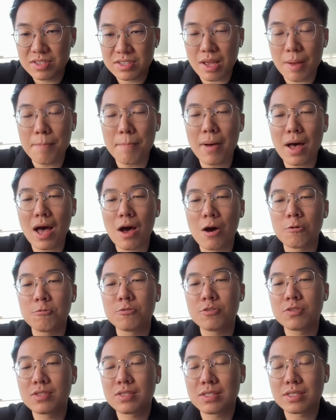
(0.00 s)
but
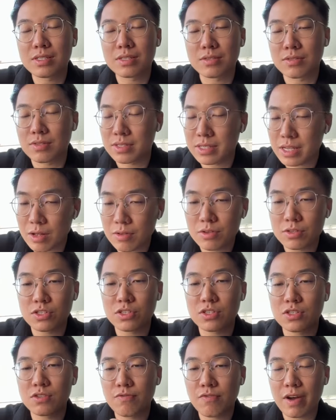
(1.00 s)
somehow
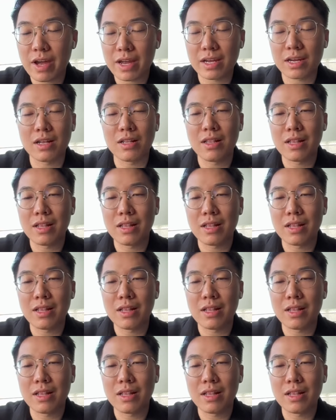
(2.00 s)
sellers just find